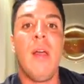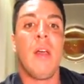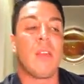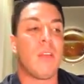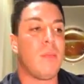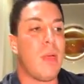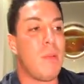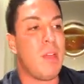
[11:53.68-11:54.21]

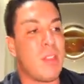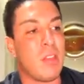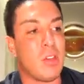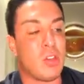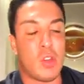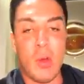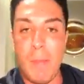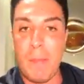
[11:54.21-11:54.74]
So maybe it's a
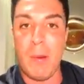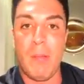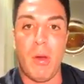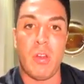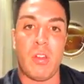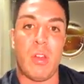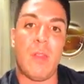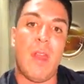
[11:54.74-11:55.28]
trip
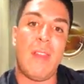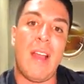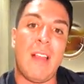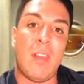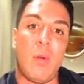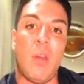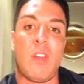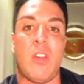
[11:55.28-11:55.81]
promotion and that's
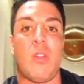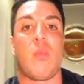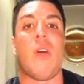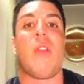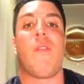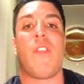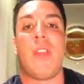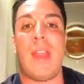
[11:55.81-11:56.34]
the reason you're
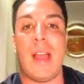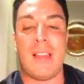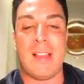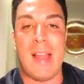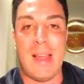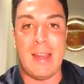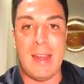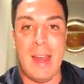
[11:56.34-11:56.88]
running for the next
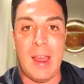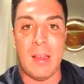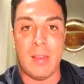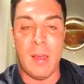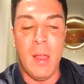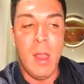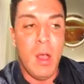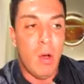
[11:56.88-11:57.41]
90 days.
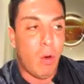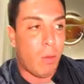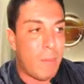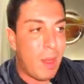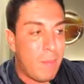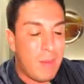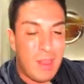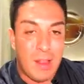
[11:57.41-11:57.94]
Or
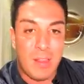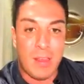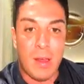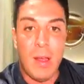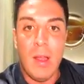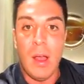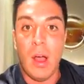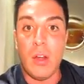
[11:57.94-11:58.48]
maybe it's
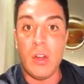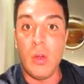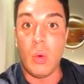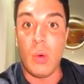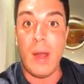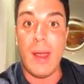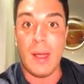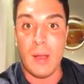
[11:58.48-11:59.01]
a, a new
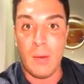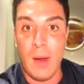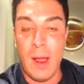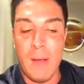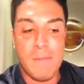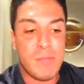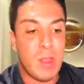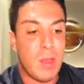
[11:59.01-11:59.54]
rank,
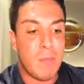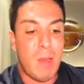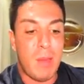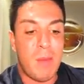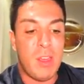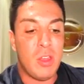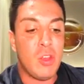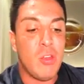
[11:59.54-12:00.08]
right?
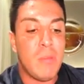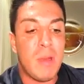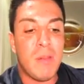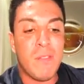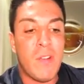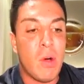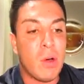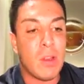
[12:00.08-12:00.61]
Maybe you've been
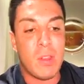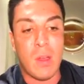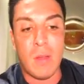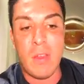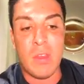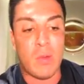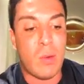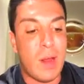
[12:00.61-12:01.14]
focused on
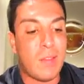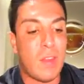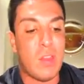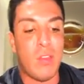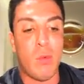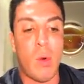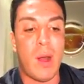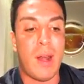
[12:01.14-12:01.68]
this rank that
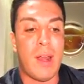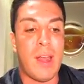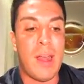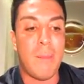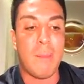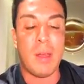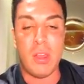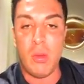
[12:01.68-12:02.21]
you wanted to
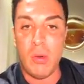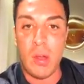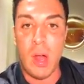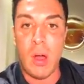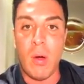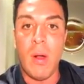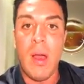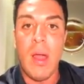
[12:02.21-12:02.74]
hit, but you know